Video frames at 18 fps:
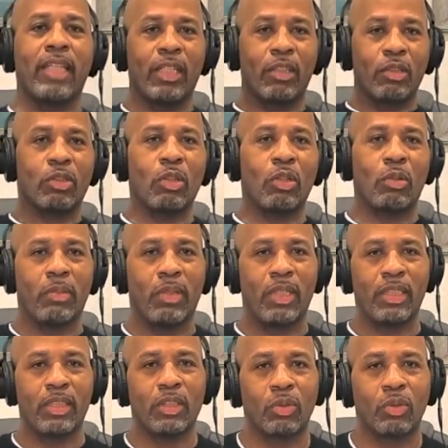Thank you so
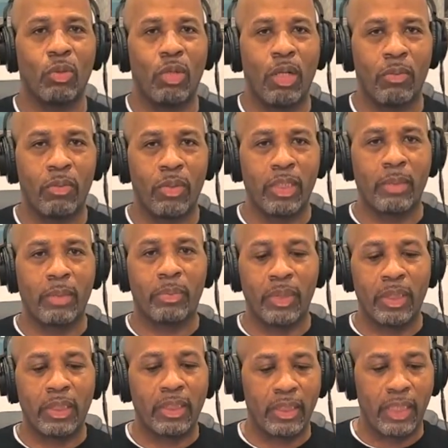much, Sue. I really
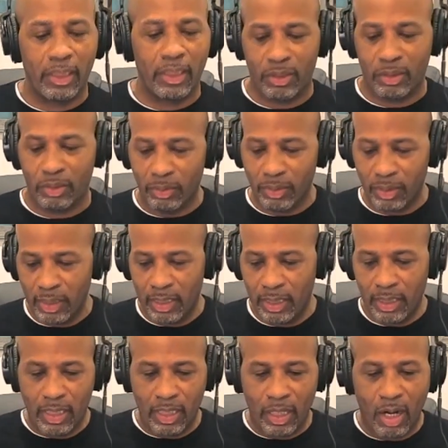appreciate you.
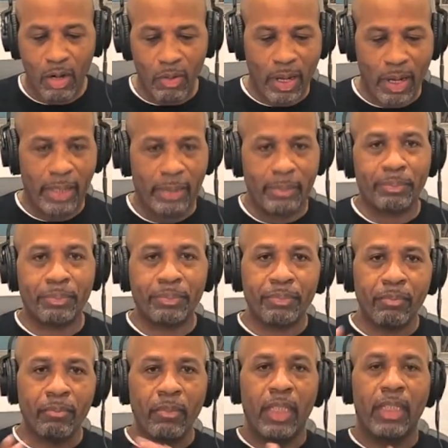All right.
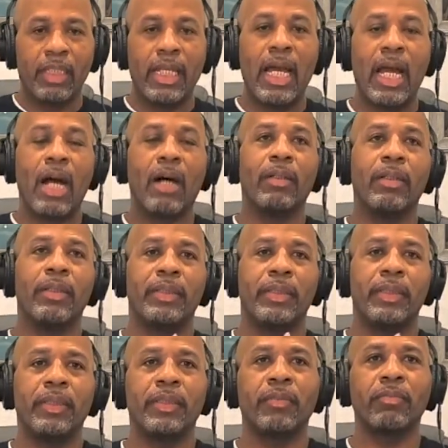Now,
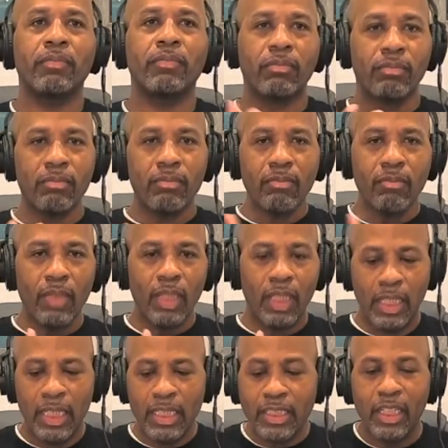
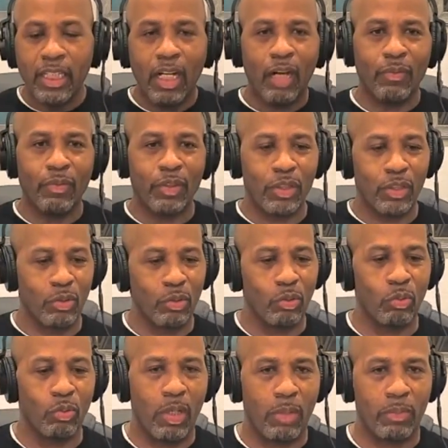let's get off
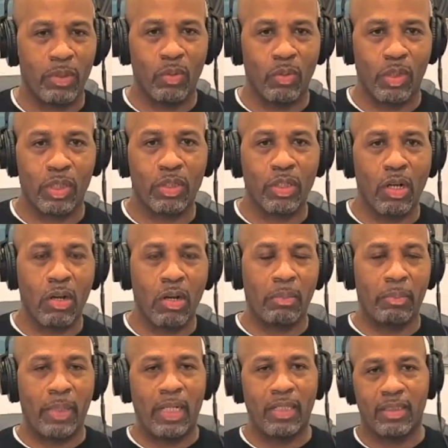into what we want to
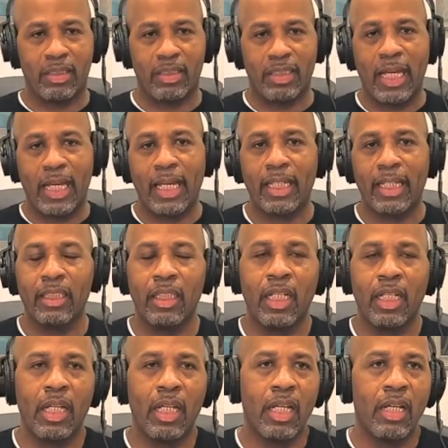talk about
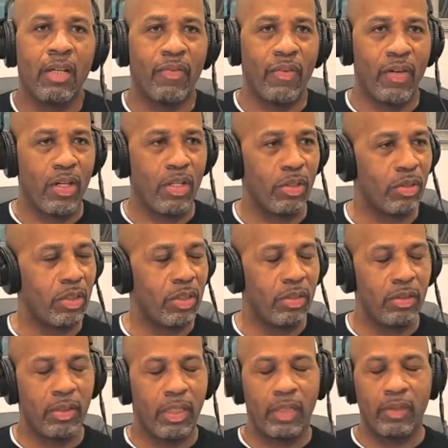today.
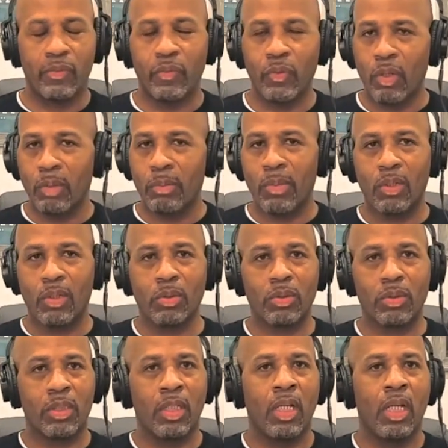First and
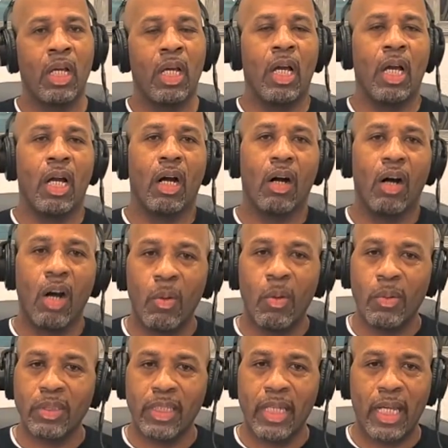foremost, I
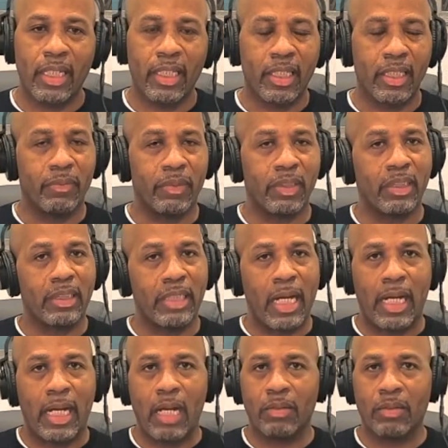always got to give a
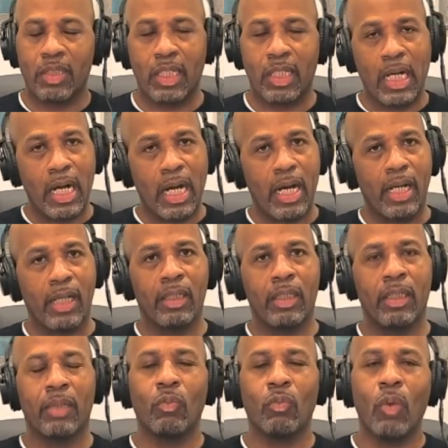shout out to
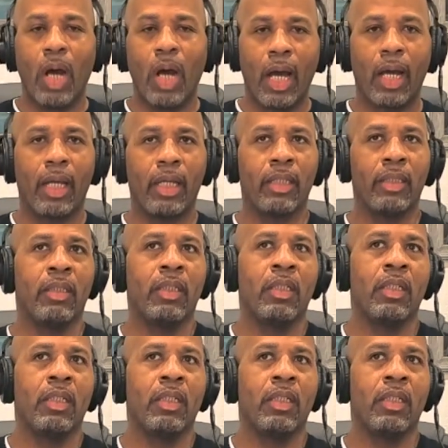God. Why?